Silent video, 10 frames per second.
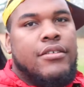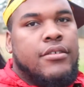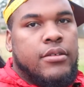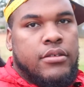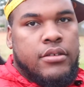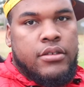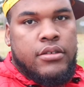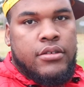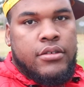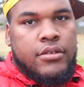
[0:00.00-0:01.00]

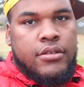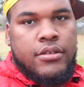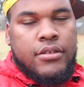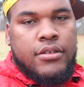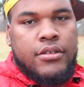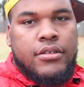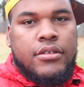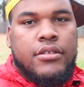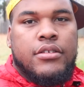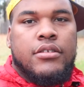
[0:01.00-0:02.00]

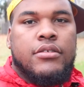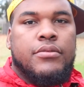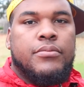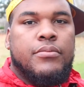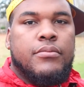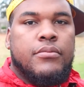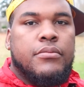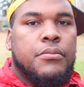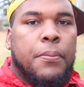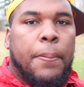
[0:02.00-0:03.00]

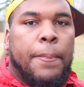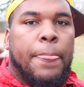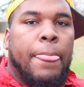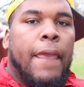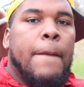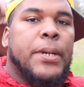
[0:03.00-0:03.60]
This person isn't speaking.